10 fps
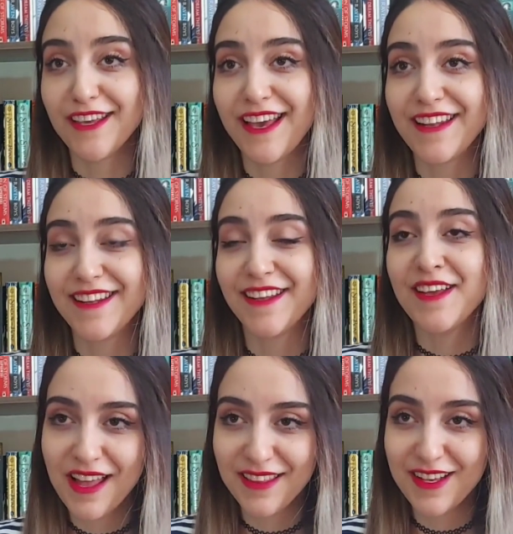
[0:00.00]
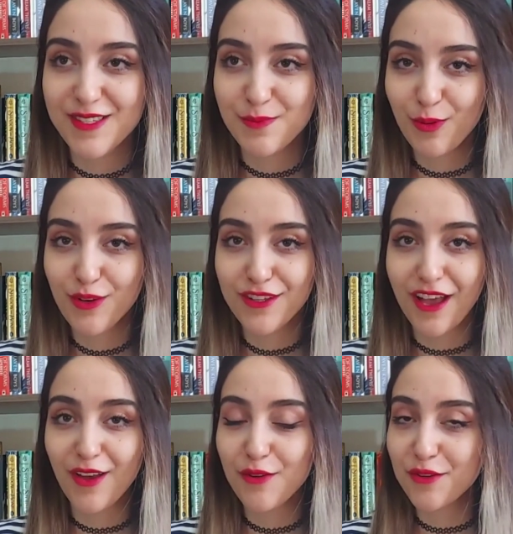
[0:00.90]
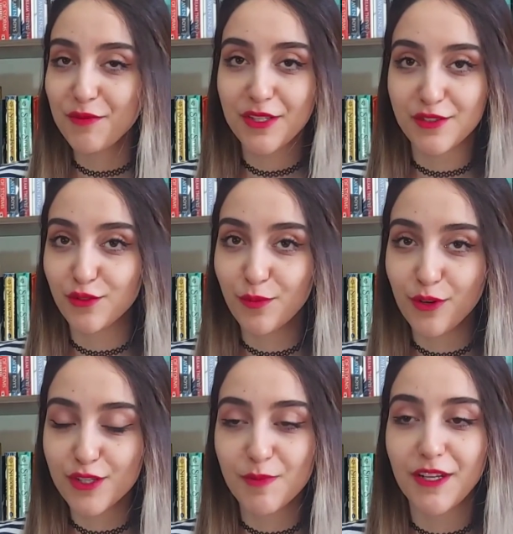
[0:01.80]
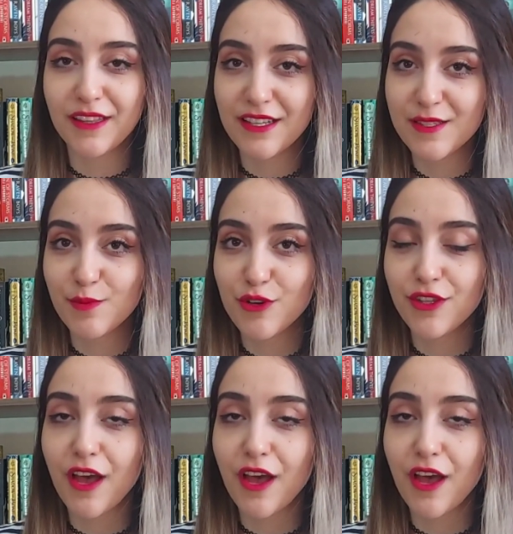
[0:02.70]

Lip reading: And at this point, I already read 2 books, but at this point,